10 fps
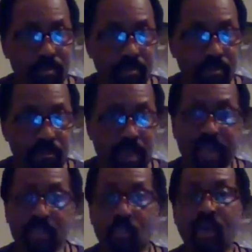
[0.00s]
And that's what a
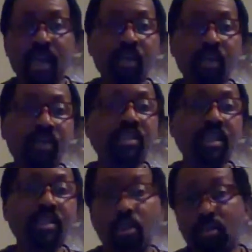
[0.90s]
lot of us leaders going
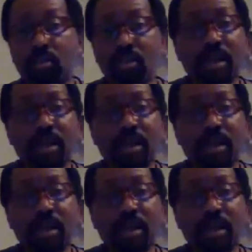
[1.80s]
to start doing.